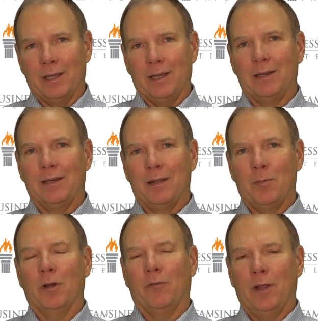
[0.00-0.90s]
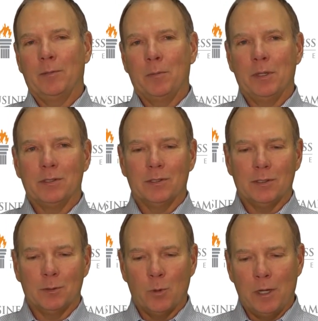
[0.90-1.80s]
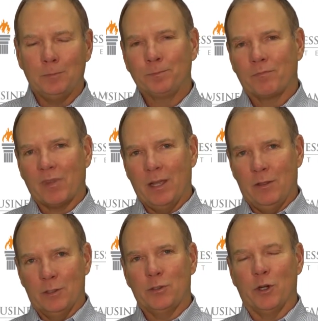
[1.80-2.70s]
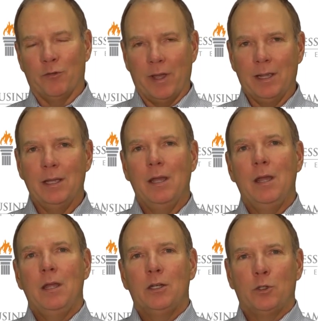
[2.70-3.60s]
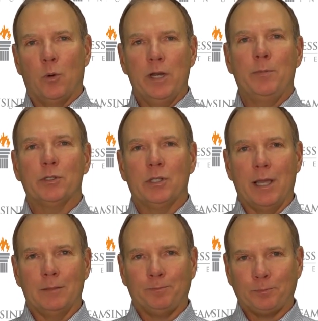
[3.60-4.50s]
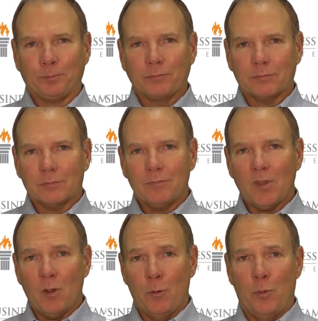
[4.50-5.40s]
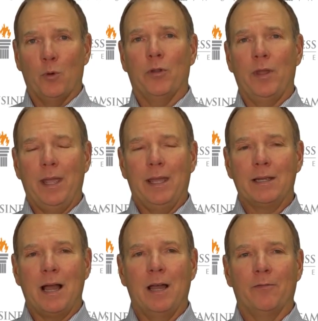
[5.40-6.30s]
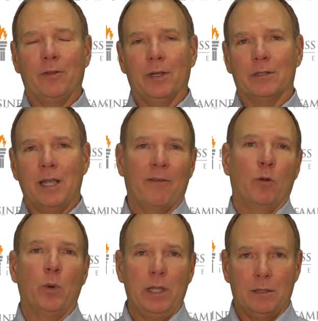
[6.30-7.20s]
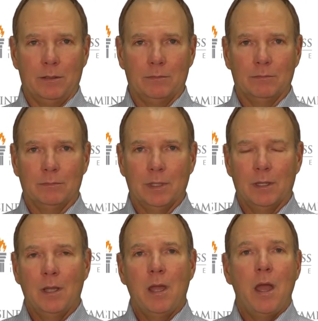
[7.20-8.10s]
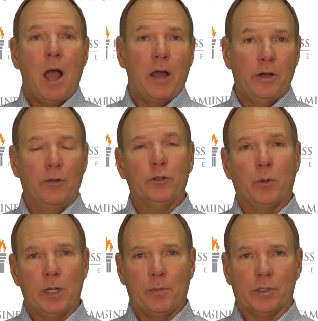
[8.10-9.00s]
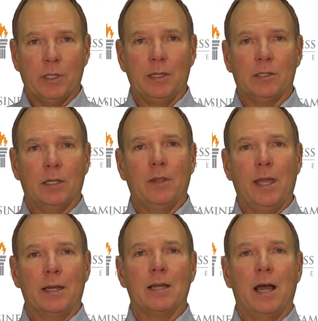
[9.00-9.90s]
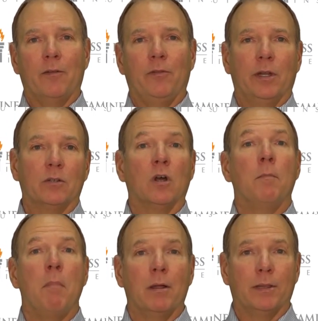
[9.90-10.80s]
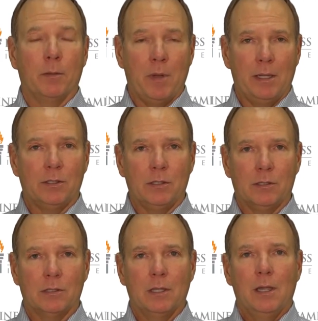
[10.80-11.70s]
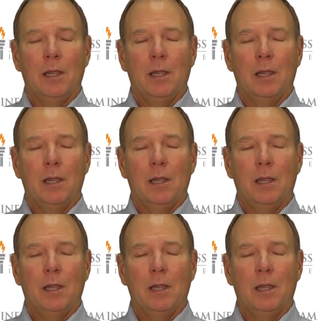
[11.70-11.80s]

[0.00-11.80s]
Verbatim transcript: then among family businesses? Well, in this survey, 20% reported they had conflict every week. Another 20% said they had conflict on a monthly basis.